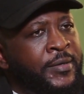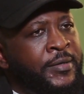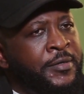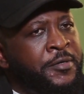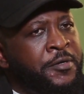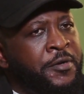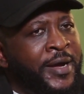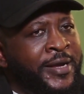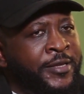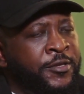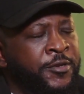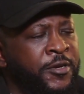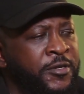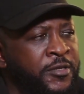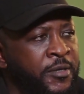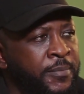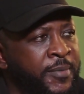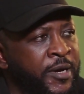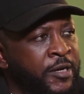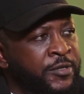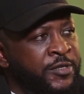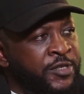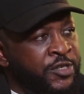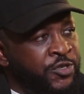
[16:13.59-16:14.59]
You know, I talked
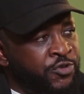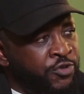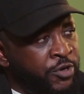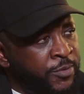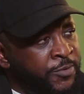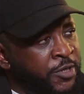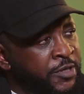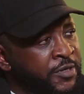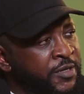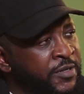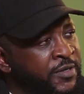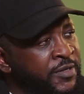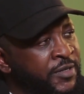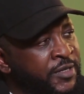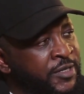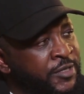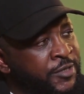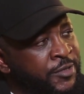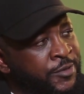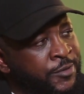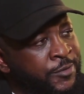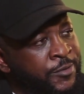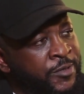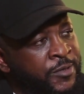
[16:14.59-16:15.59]
about disruption in
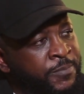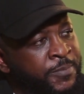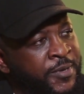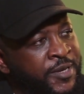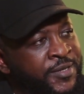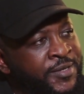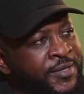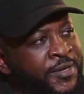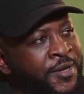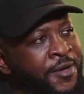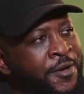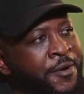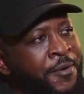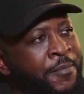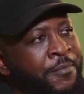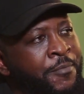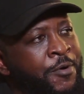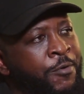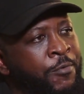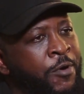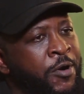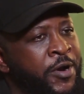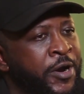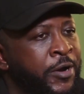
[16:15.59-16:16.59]
digital space. Yes.
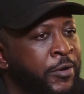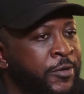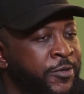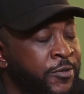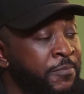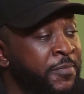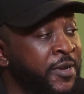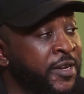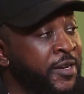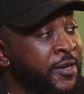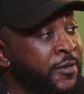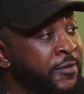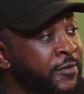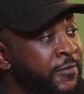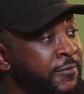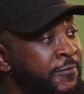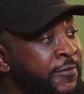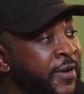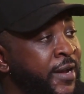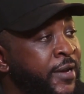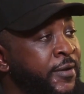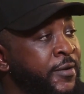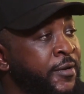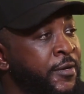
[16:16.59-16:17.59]
But what we're also beginning to
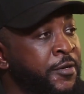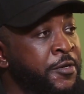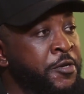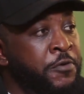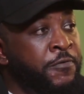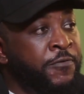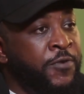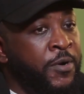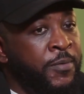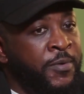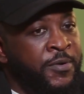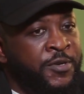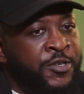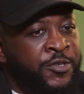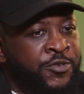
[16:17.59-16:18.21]
find a new form of